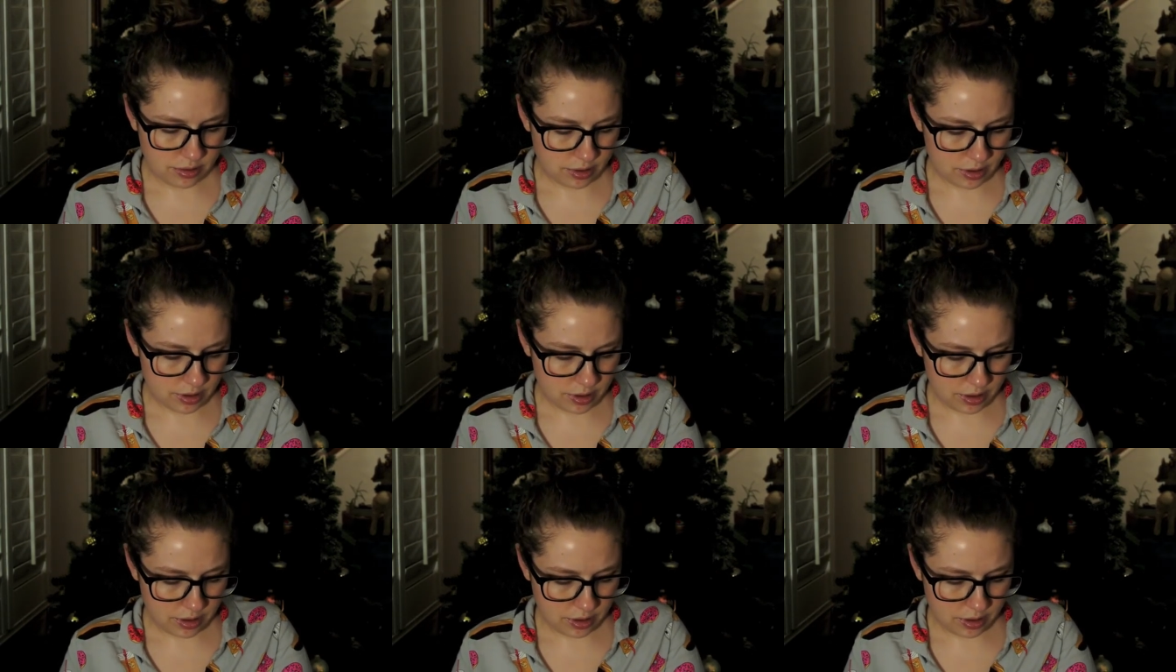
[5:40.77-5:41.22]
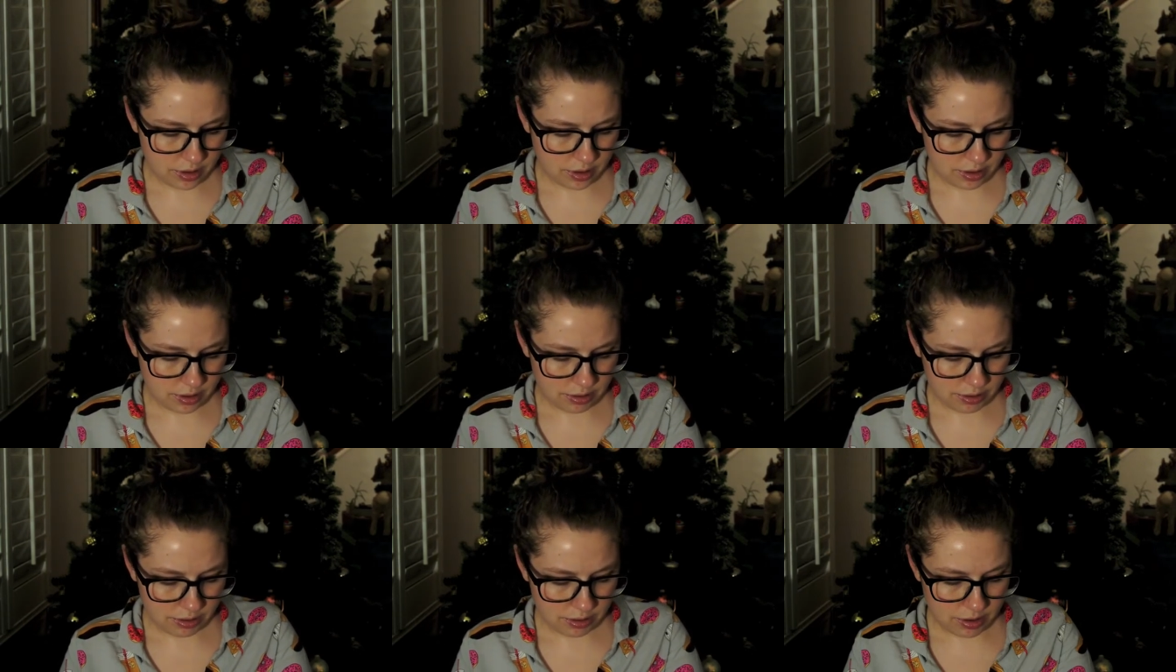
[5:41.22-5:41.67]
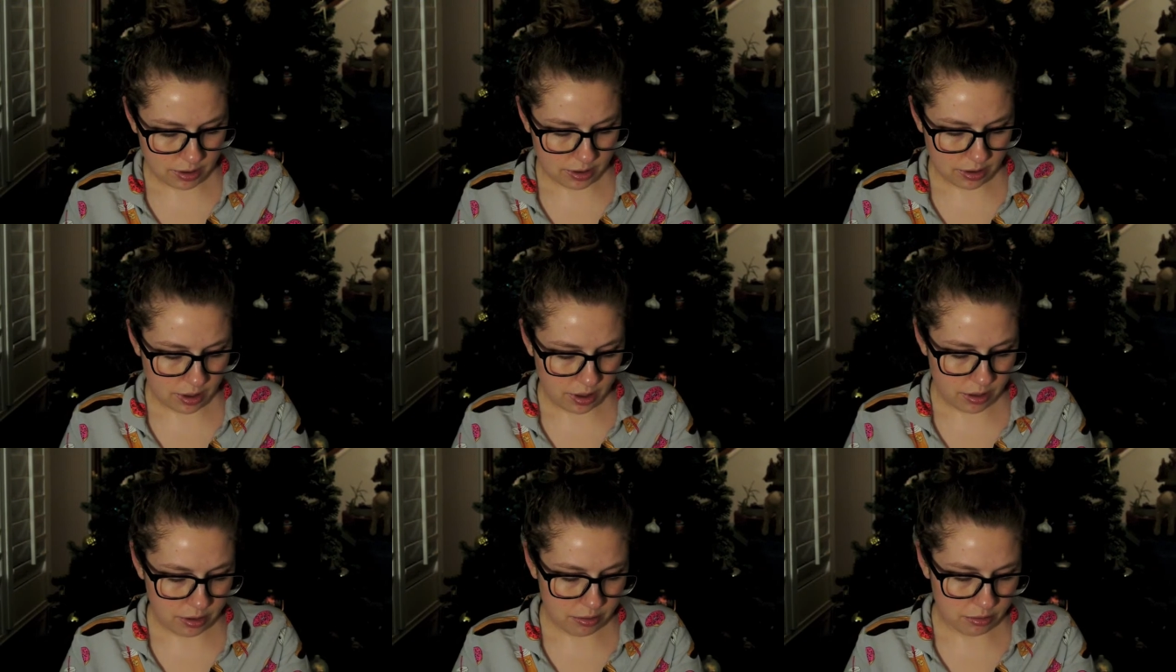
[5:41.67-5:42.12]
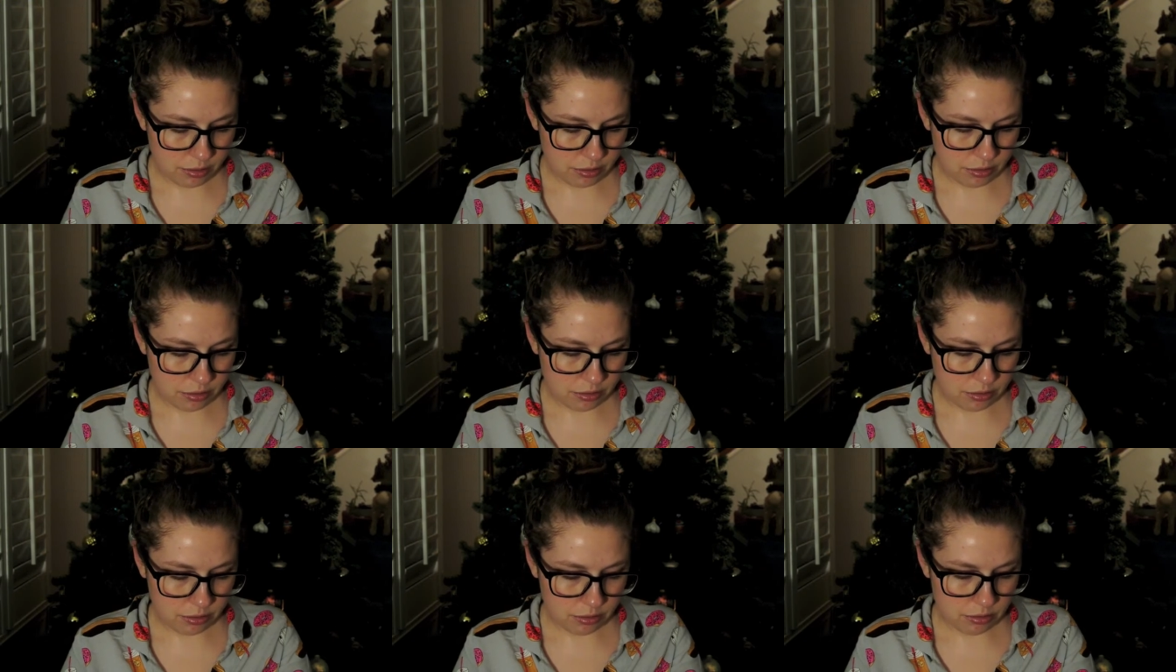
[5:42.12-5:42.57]
Um, oh,
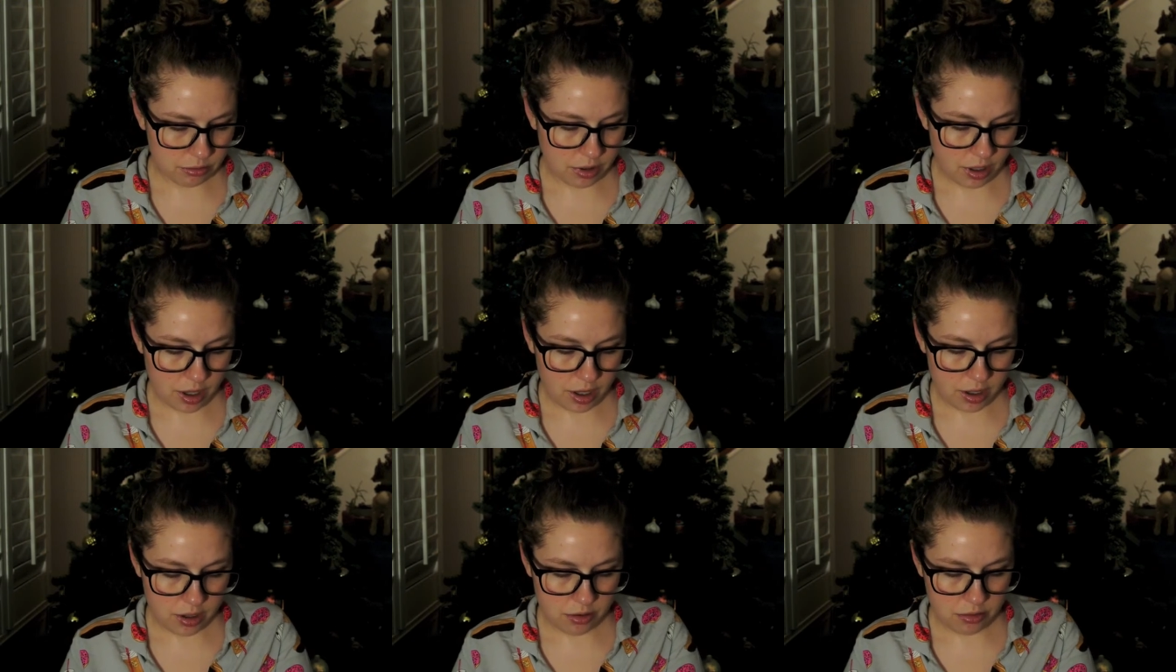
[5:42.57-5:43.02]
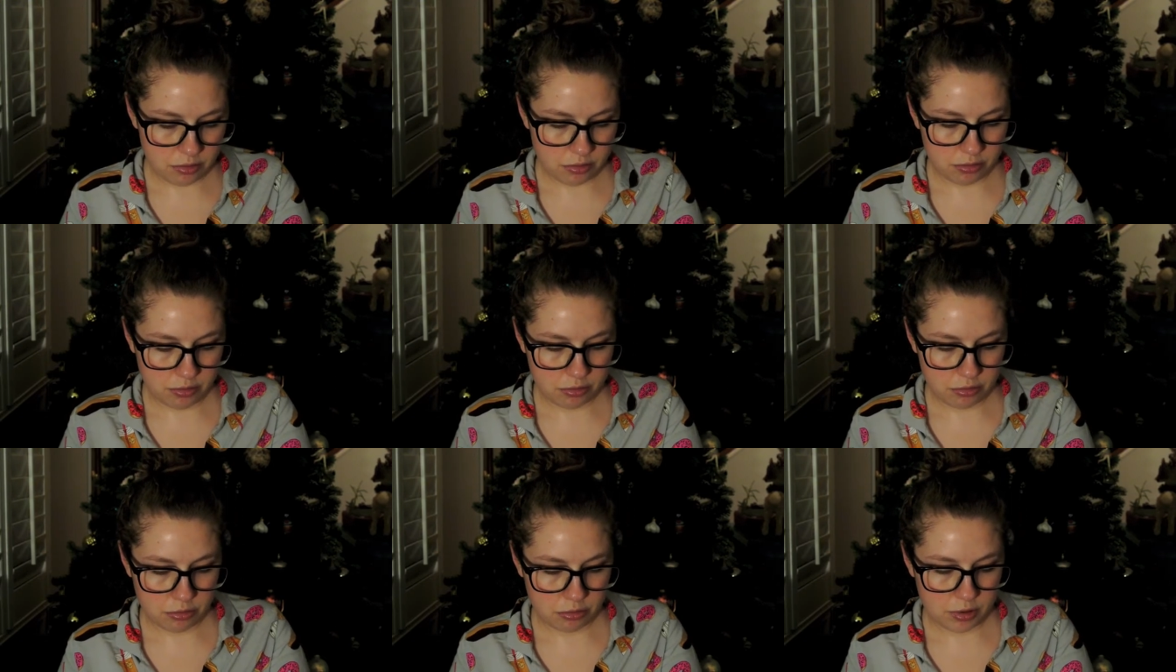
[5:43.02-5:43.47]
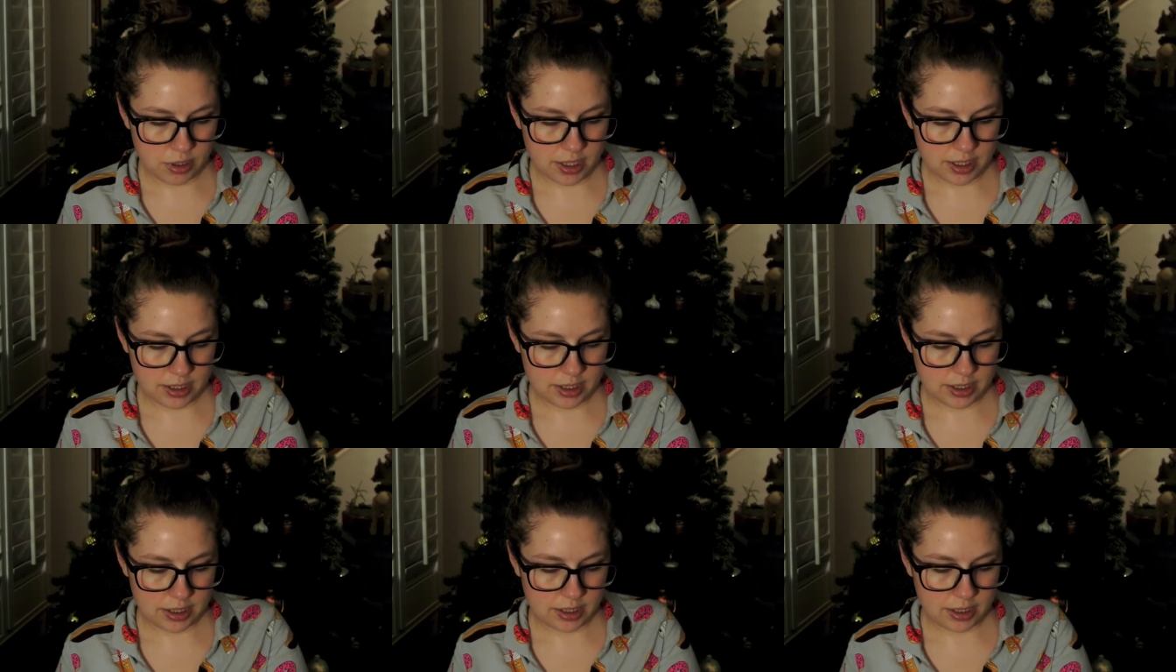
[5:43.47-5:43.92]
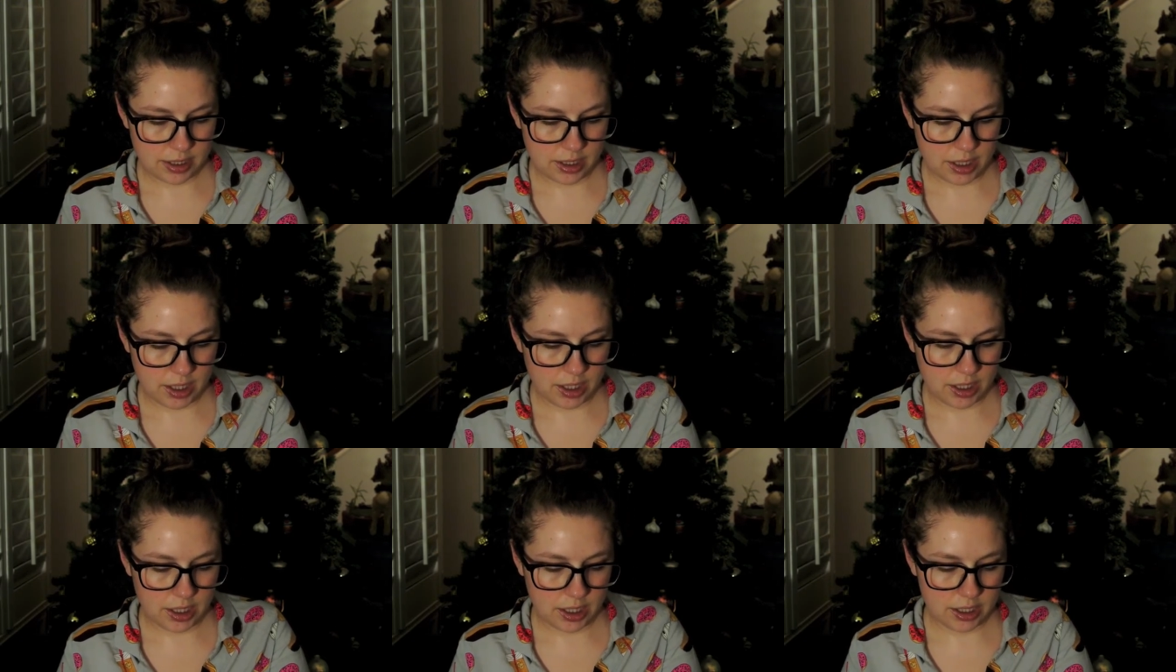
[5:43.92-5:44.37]
oh, yes, I
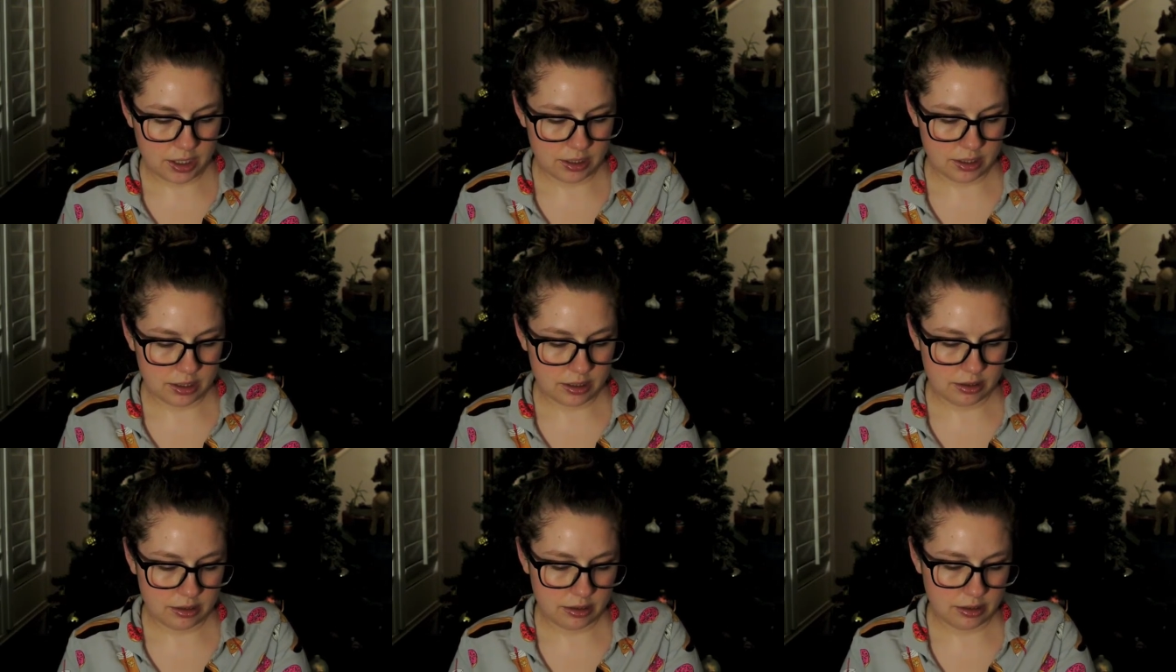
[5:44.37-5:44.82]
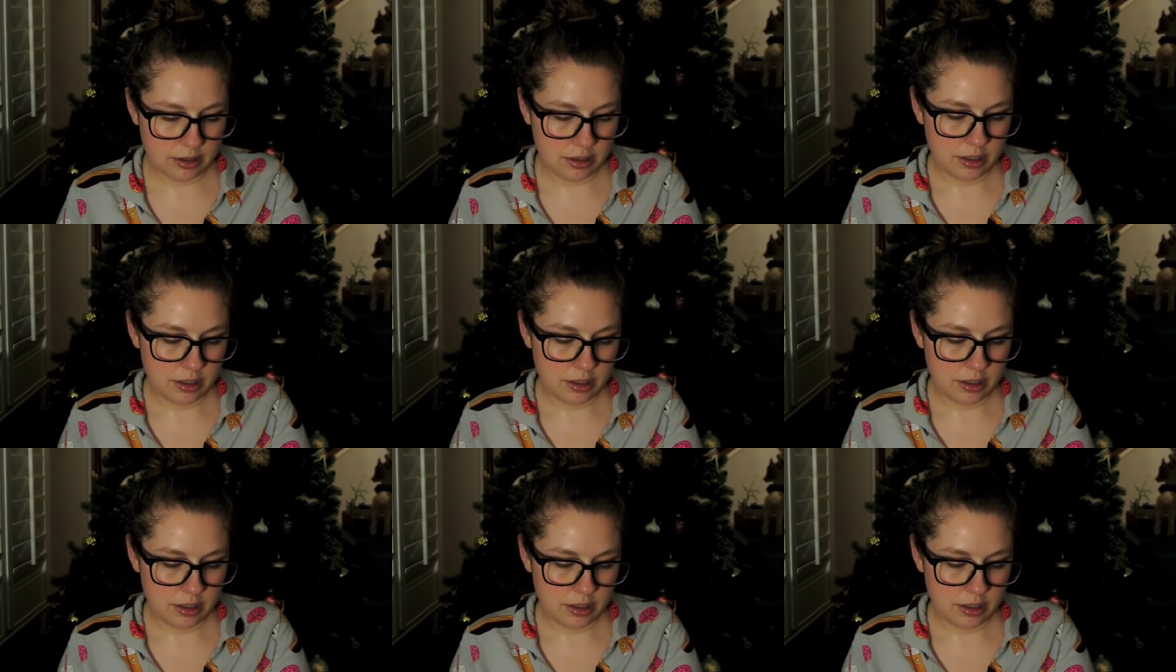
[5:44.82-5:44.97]
think it is.